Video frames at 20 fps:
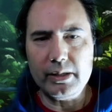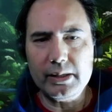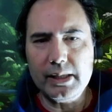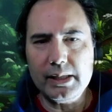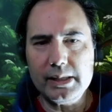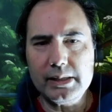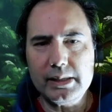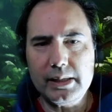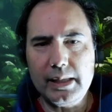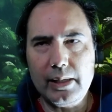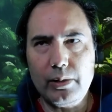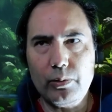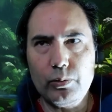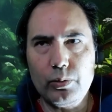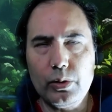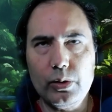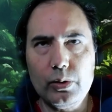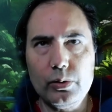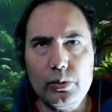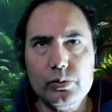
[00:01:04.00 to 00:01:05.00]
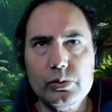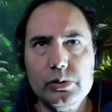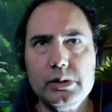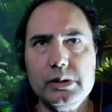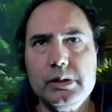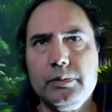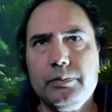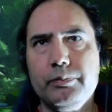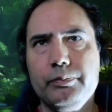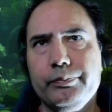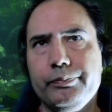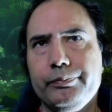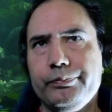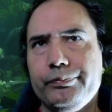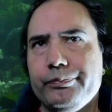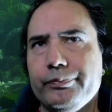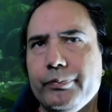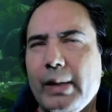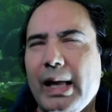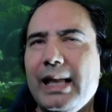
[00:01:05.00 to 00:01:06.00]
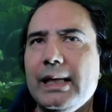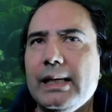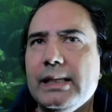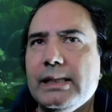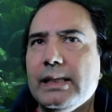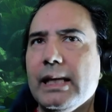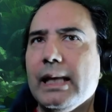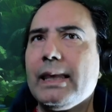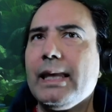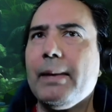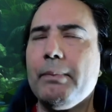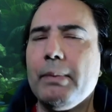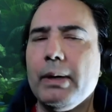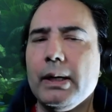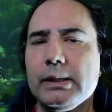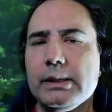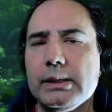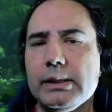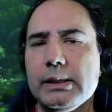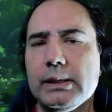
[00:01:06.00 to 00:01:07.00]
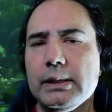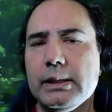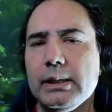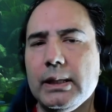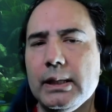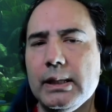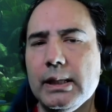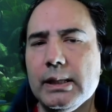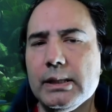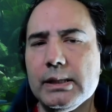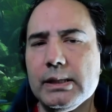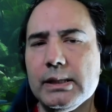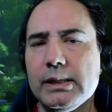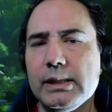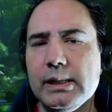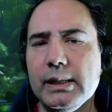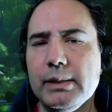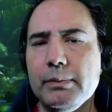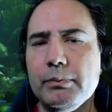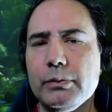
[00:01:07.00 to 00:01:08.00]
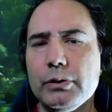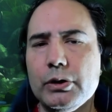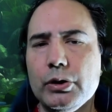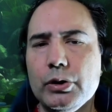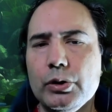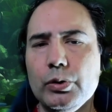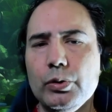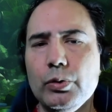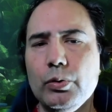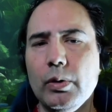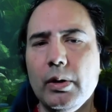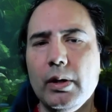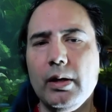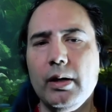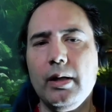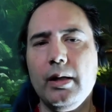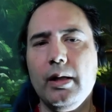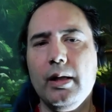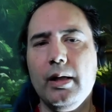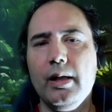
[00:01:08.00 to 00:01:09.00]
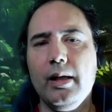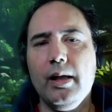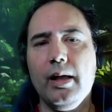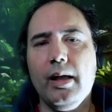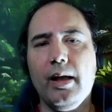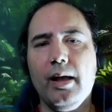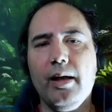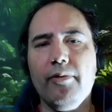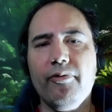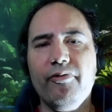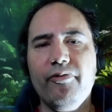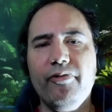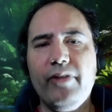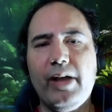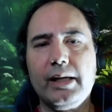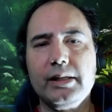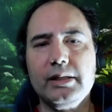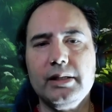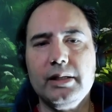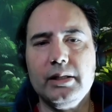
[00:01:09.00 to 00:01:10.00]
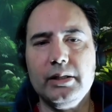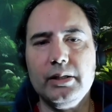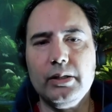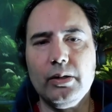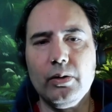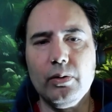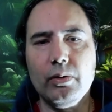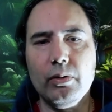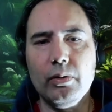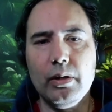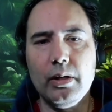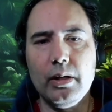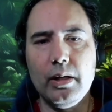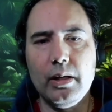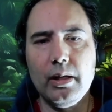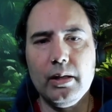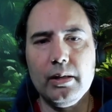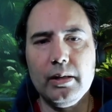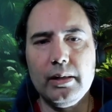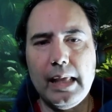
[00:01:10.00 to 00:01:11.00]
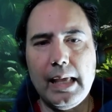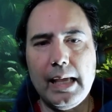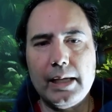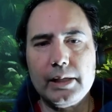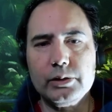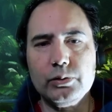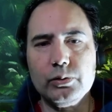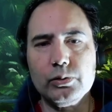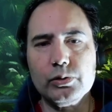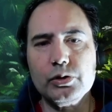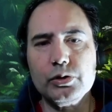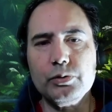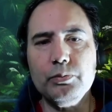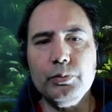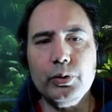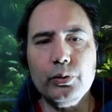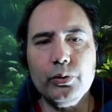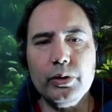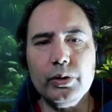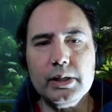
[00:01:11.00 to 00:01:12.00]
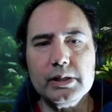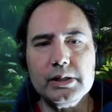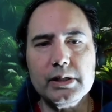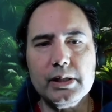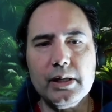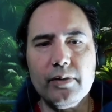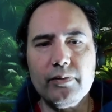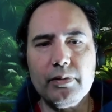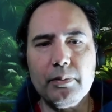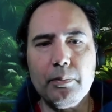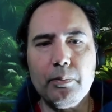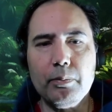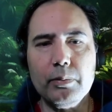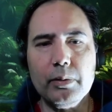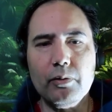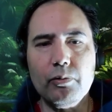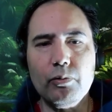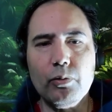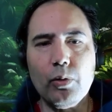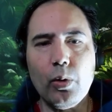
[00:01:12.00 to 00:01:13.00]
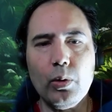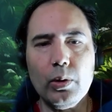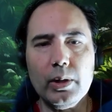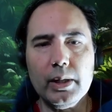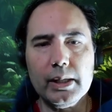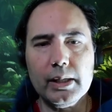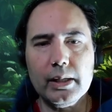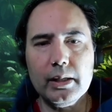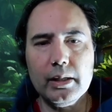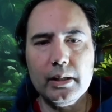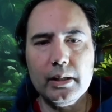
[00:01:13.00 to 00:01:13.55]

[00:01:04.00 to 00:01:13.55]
doesn't, those, at least not that much. It doesn't seem to affect the actual smoothness of the rolling.